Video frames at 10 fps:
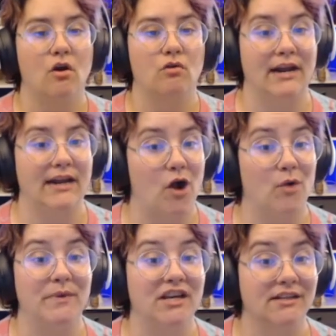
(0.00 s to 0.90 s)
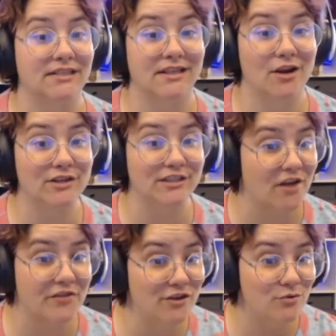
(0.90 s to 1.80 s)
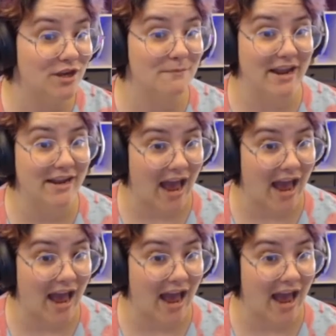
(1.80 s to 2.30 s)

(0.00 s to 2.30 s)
right out, because there is nothing you can make